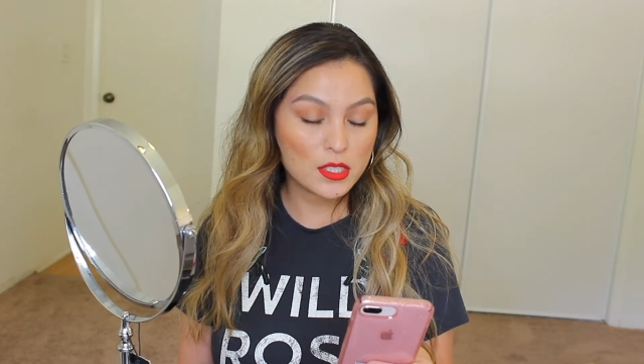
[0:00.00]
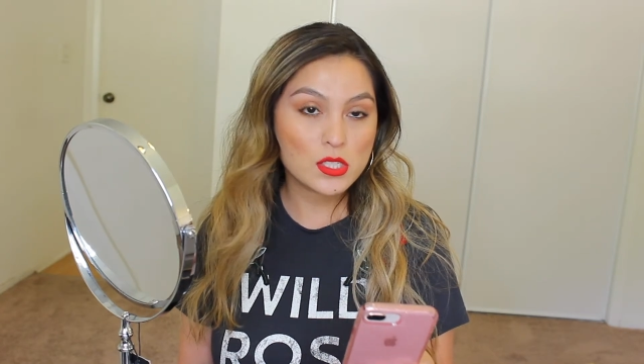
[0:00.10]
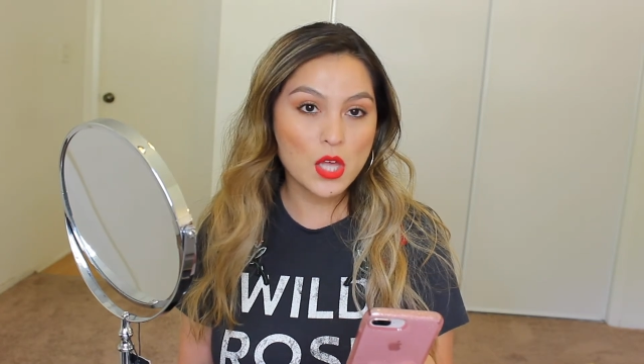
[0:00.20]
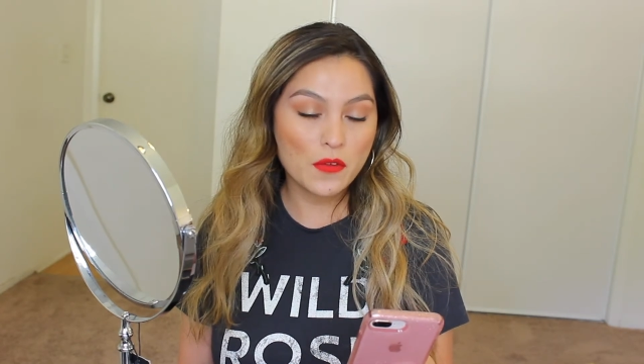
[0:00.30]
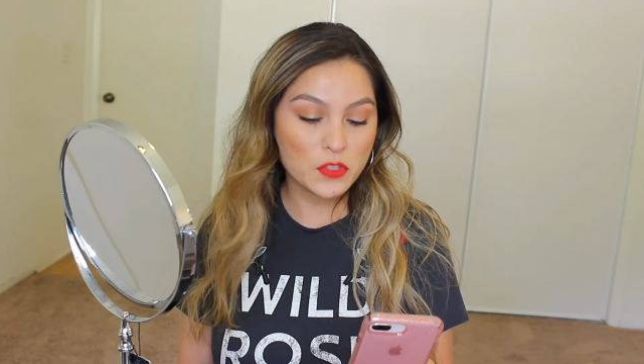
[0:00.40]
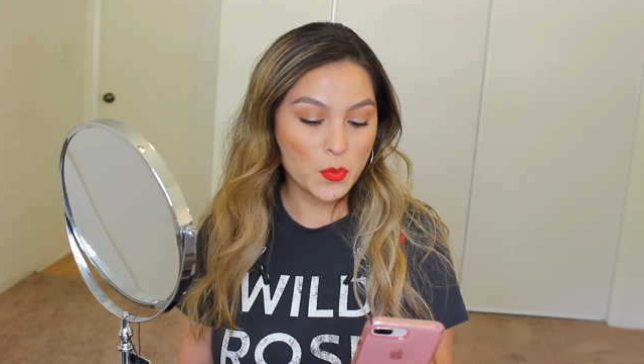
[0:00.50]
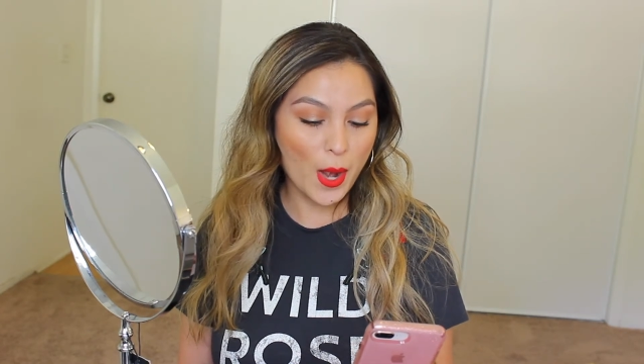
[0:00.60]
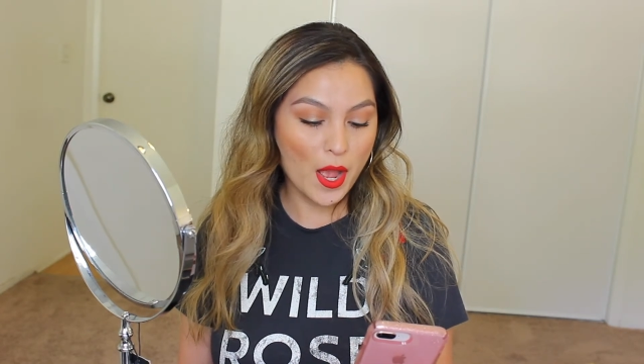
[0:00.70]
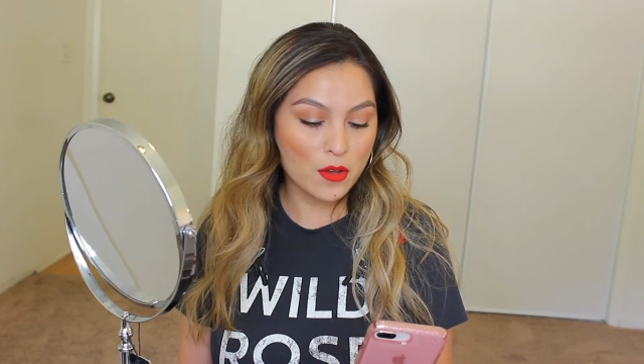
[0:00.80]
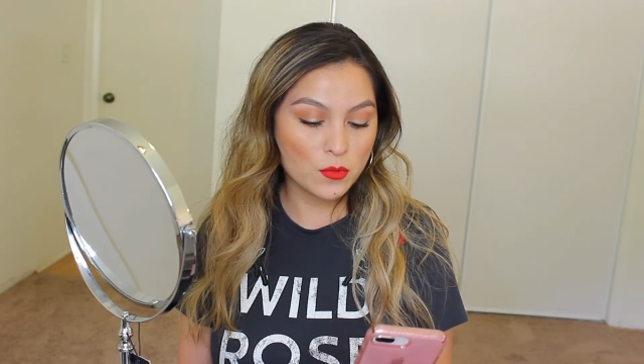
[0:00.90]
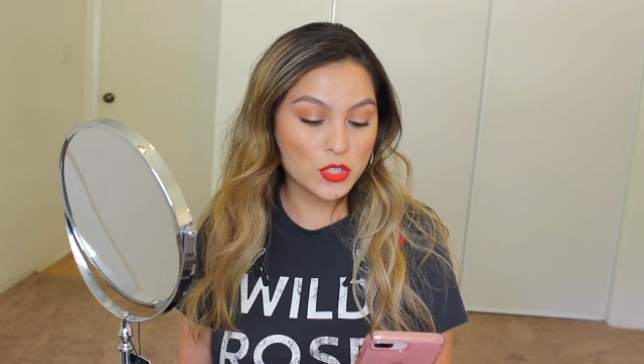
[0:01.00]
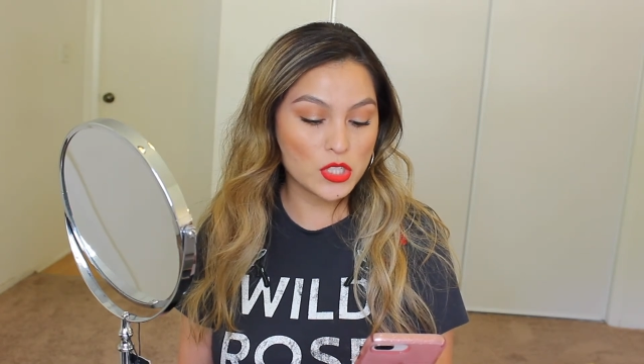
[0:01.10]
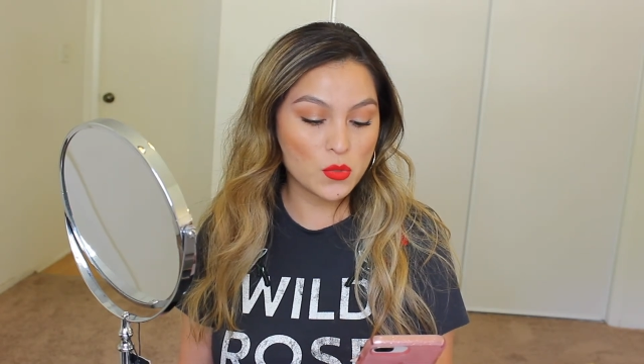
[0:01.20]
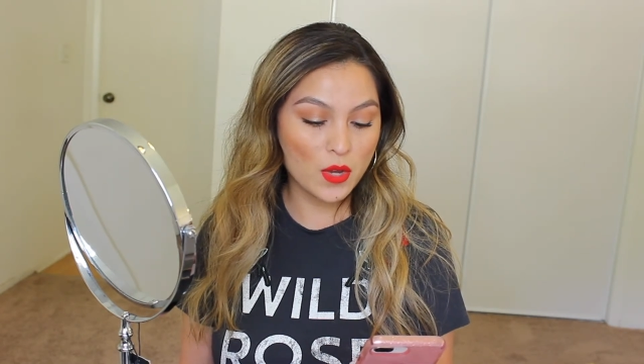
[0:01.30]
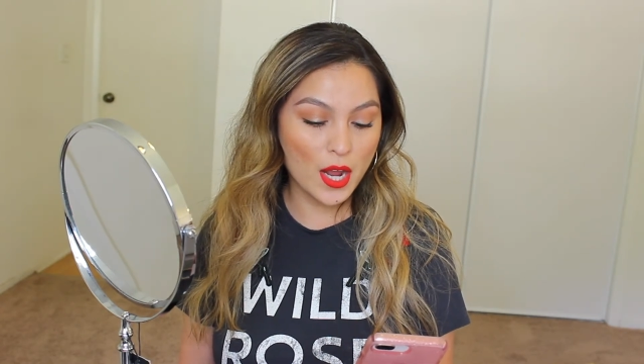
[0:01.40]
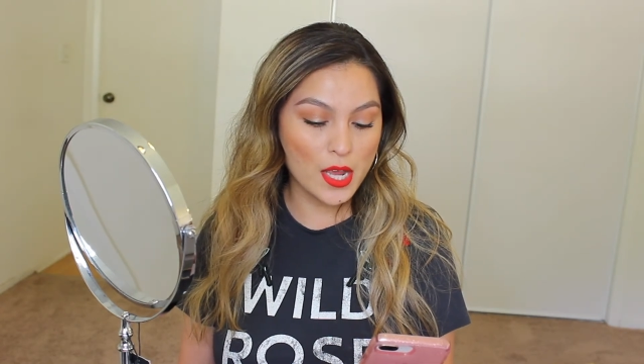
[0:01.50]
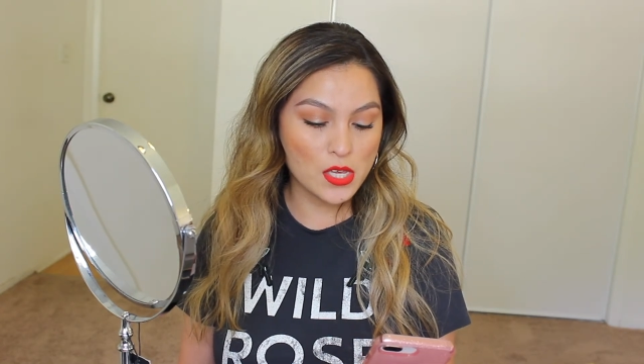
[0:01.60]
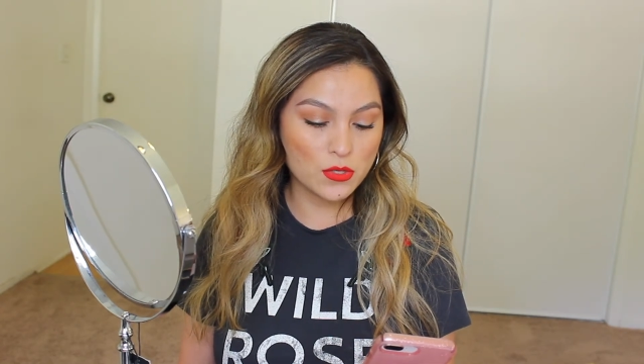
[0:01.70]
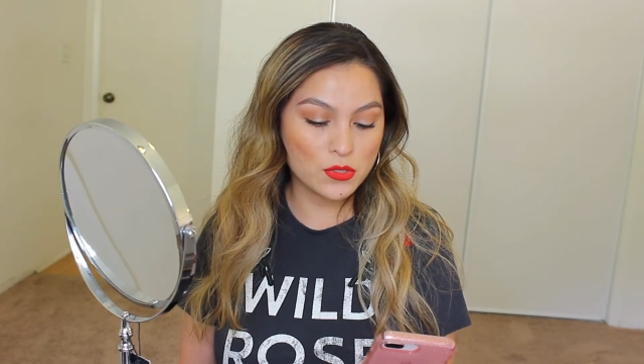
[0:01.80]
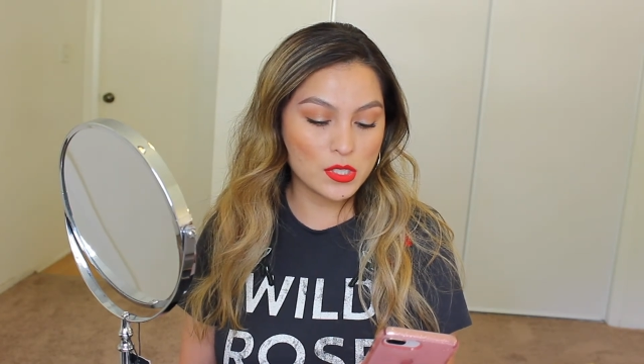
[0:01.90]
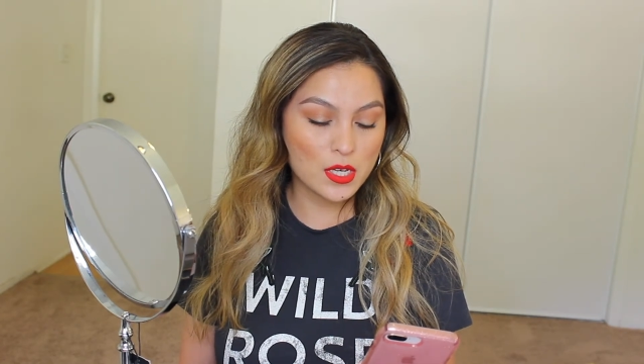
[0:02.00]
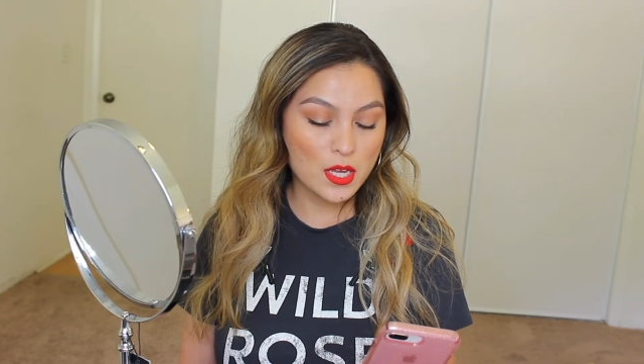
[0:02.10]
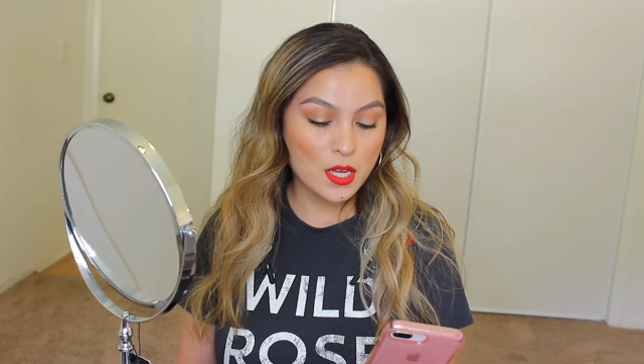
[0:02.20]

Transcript: soft brown, which is the one I used,